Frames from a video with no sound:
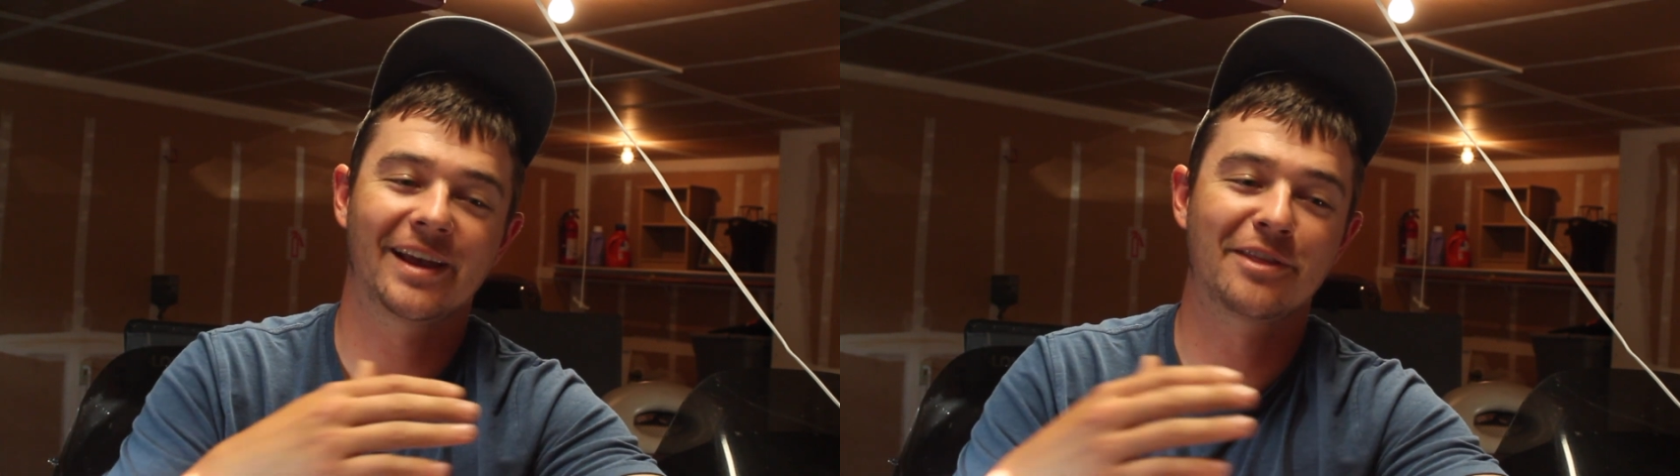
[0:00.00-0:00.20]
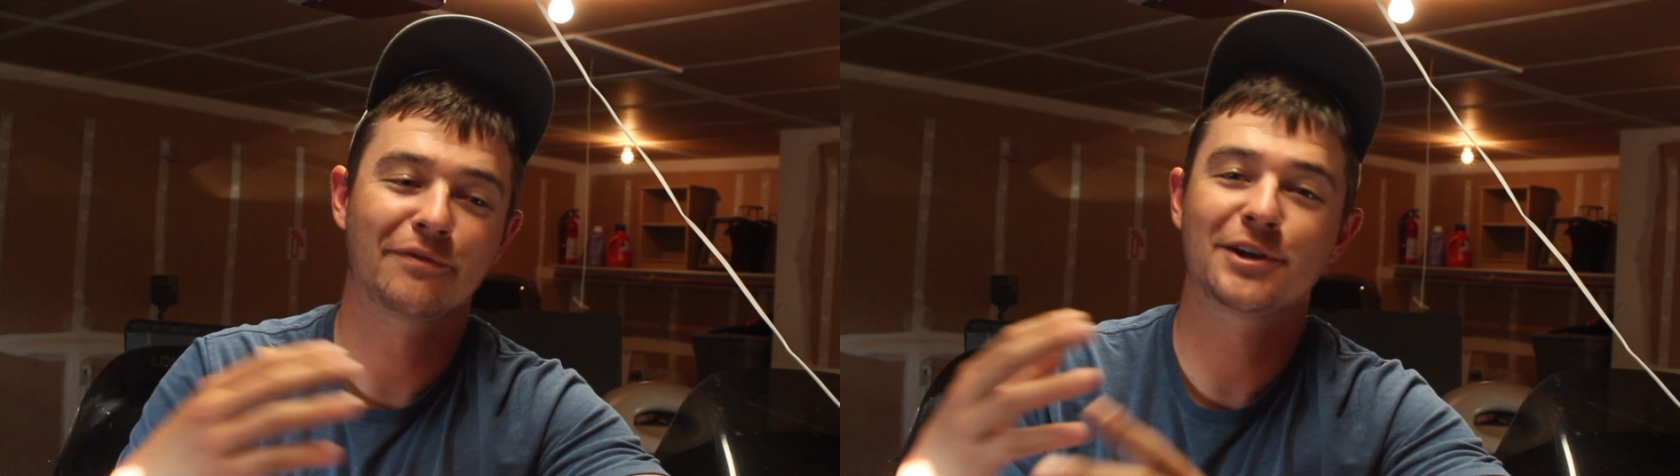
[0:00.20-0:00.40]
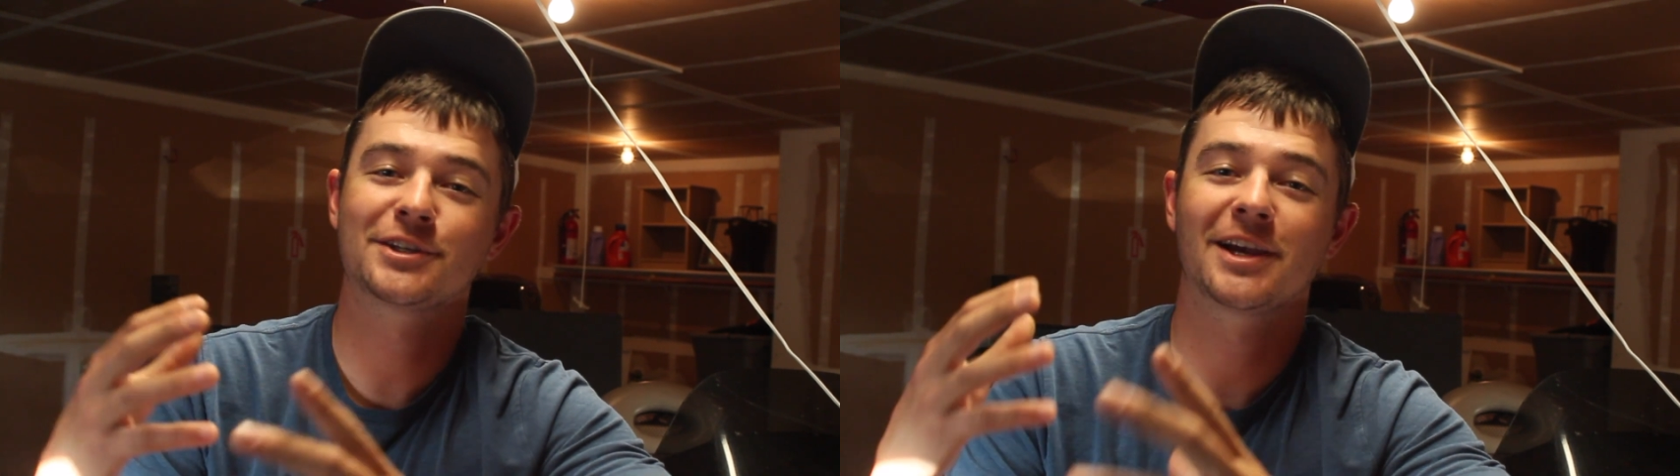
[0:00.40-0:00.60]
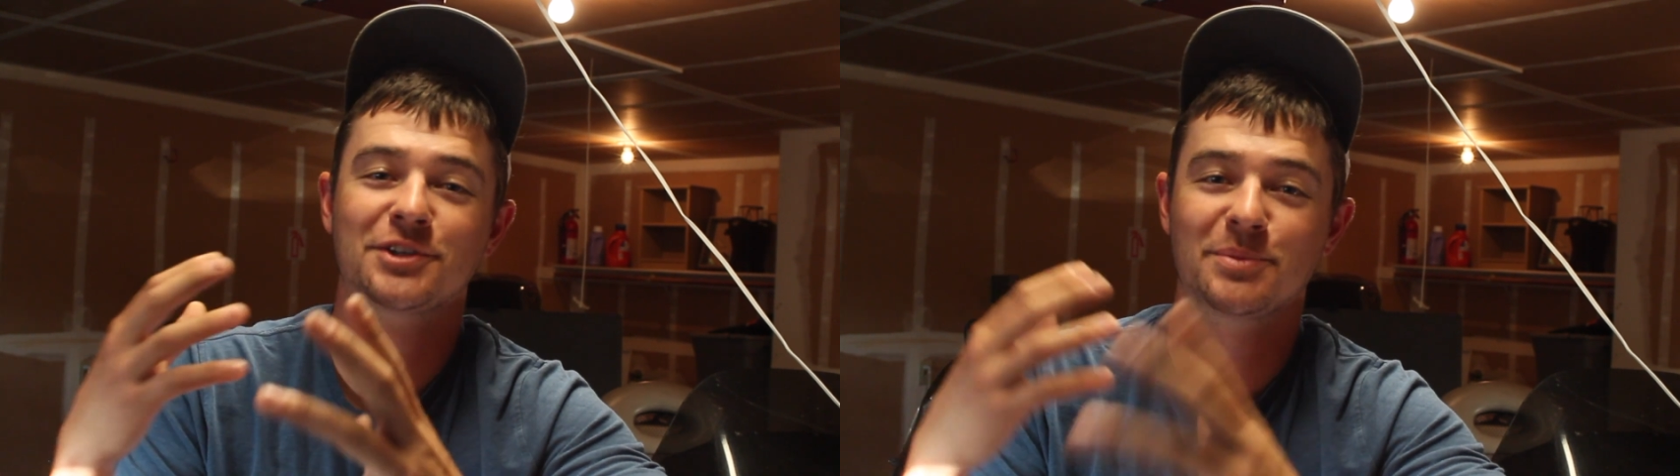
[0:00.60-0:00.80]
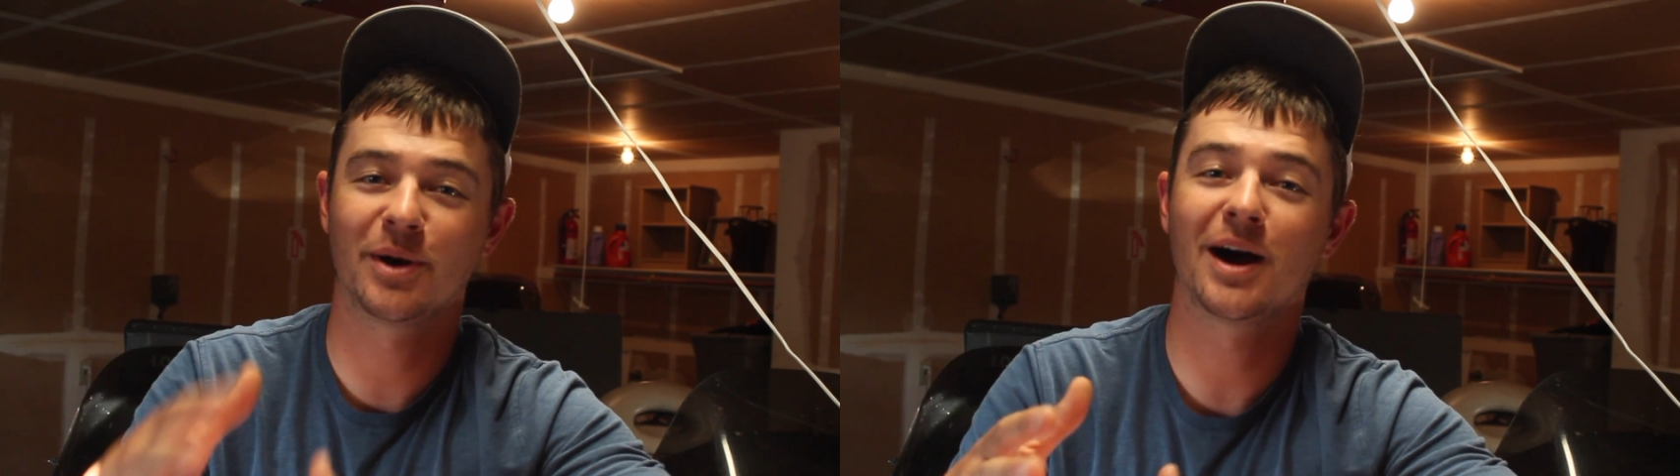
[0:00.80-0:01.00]
and the fish
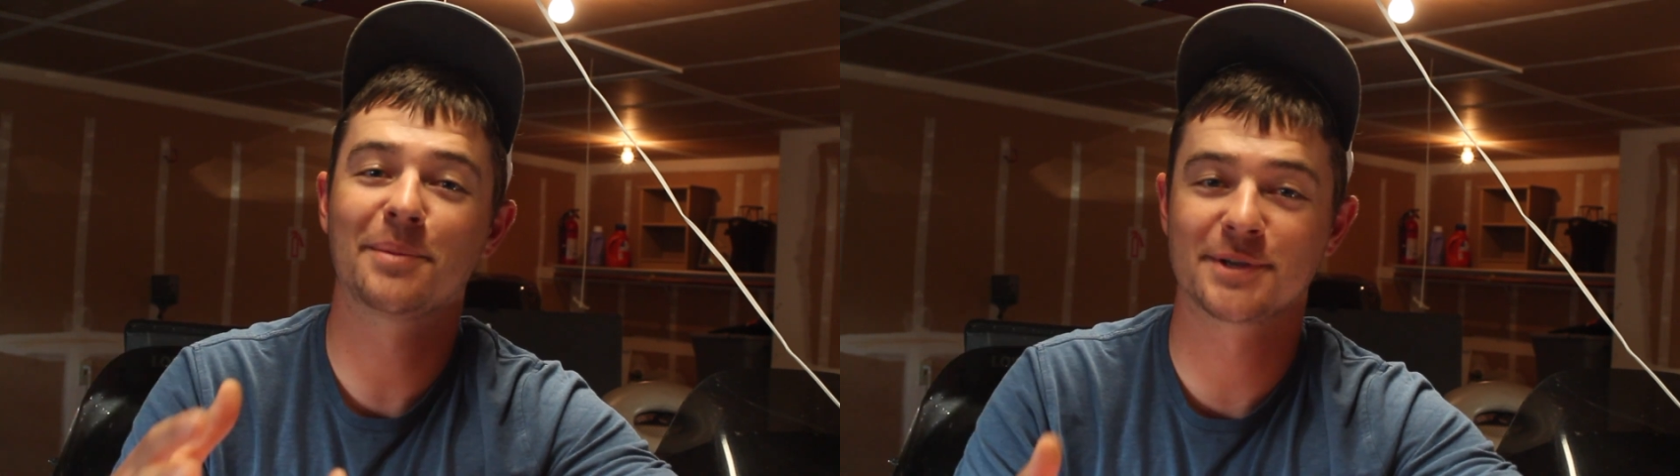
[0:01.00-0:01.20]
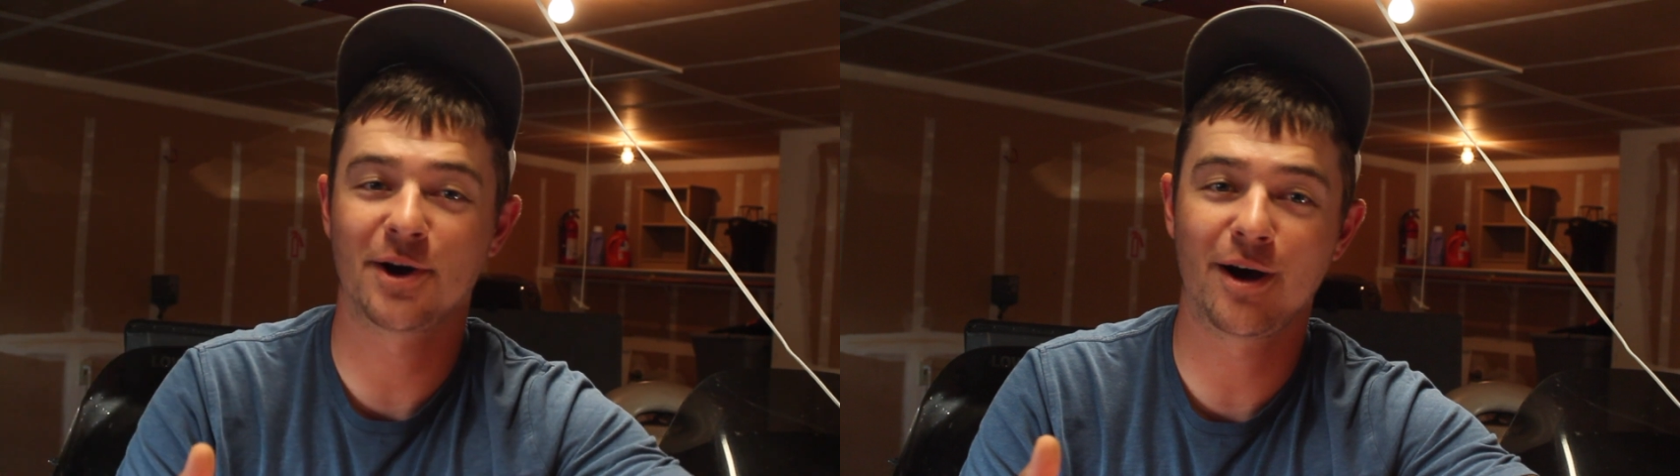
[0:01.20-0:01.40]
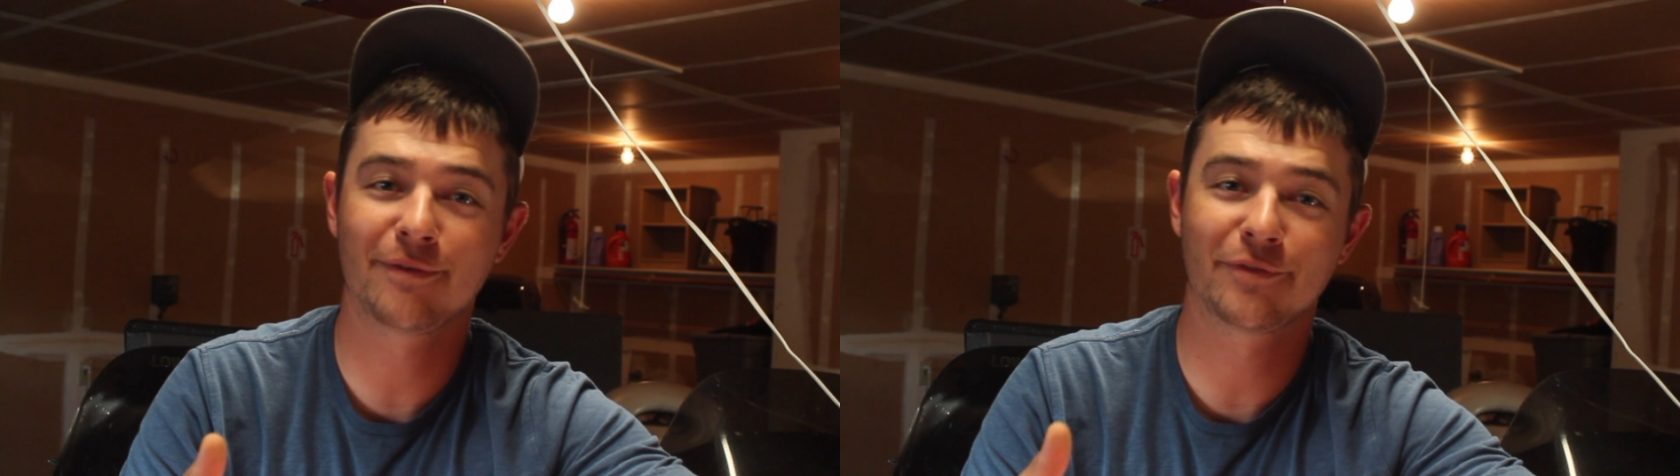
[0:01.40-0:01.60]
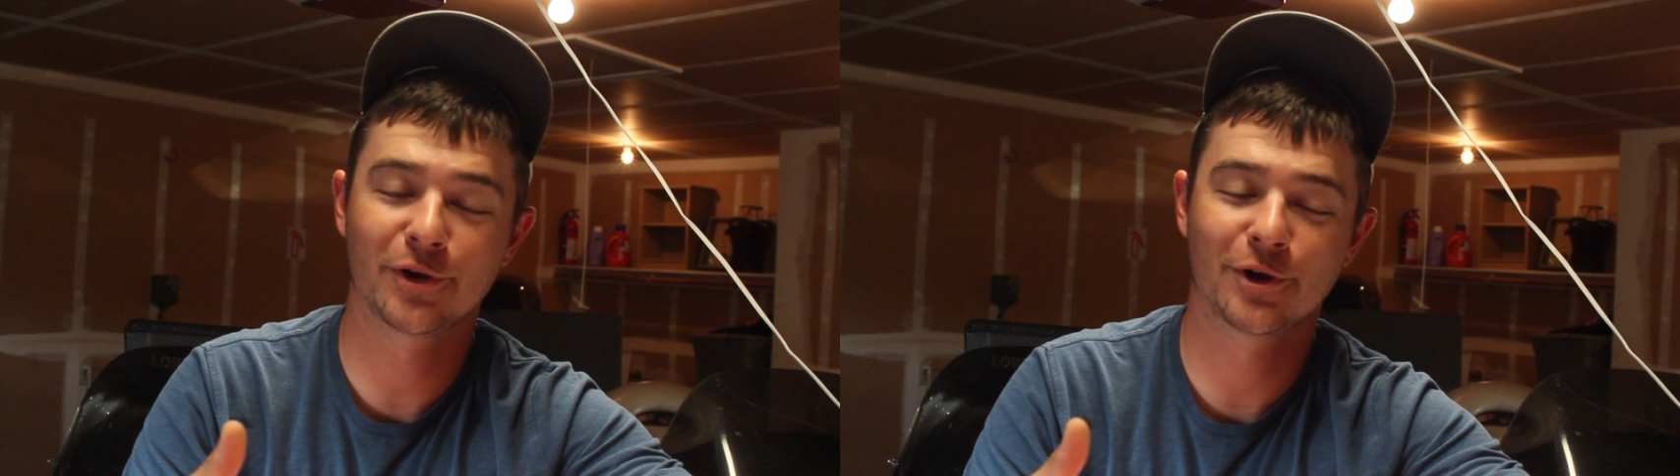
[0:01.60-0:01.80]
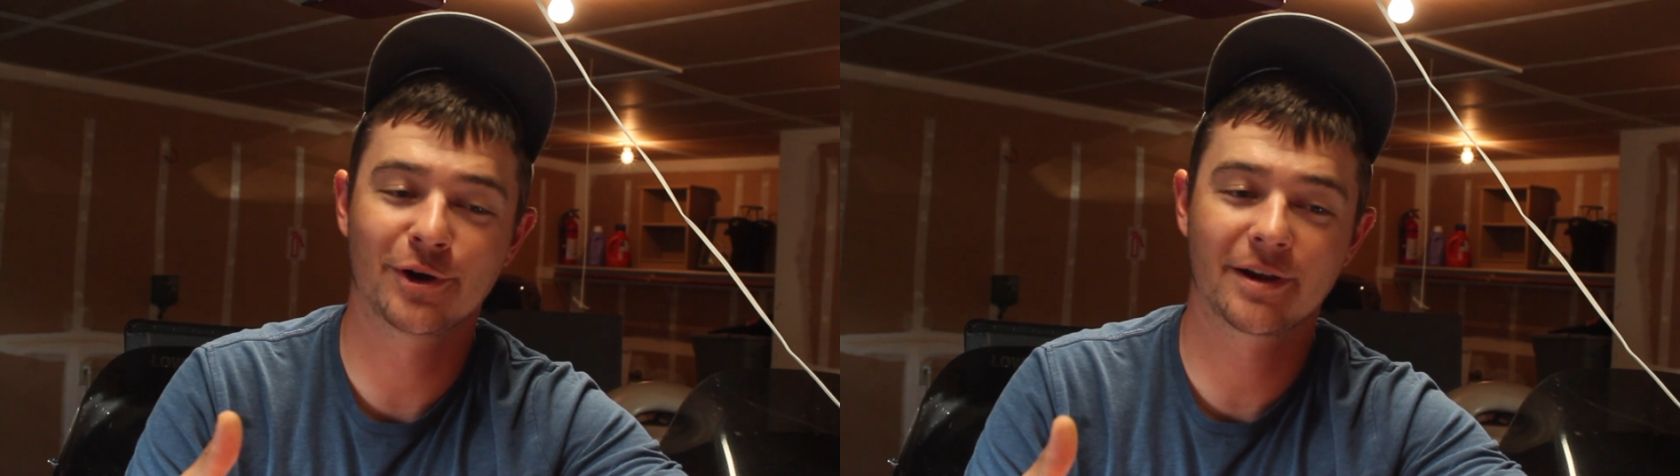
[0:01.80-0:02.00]
actually pops off the
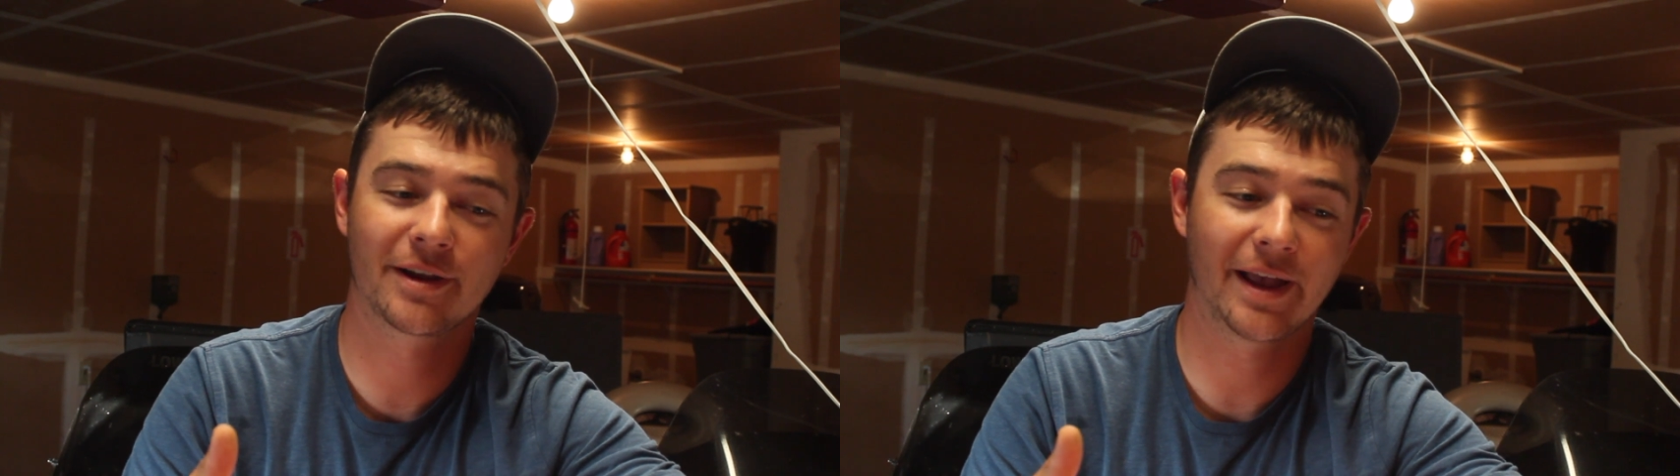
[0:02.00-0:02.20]
hook.